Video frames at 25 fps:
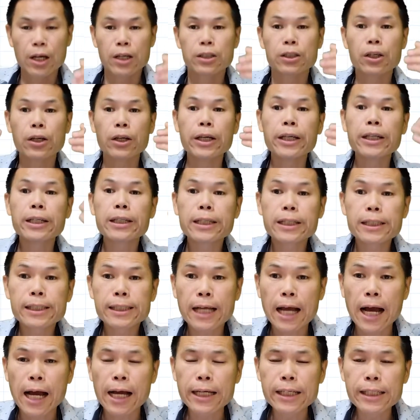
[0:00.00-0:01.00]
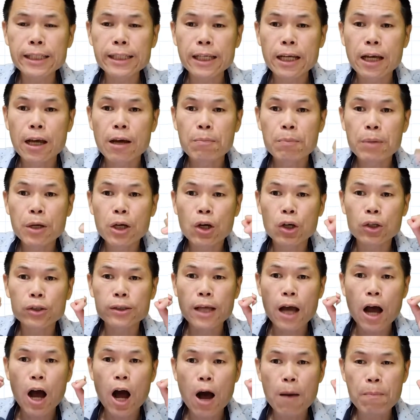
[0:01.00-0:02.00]
So in this case,
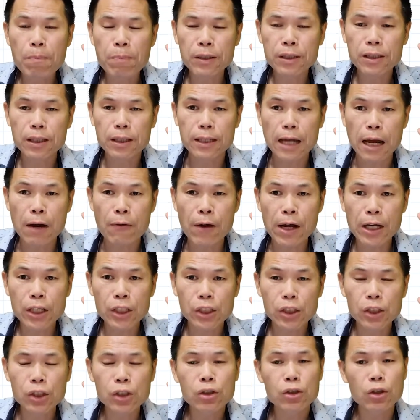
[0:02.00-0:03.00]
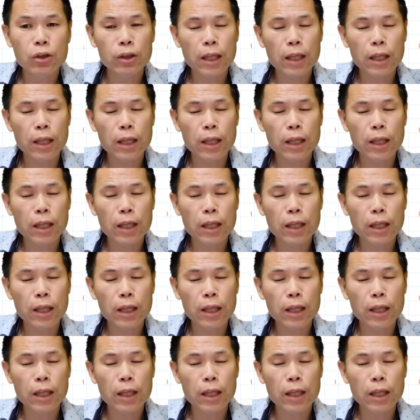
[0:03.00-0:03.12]
because they're opposite directions,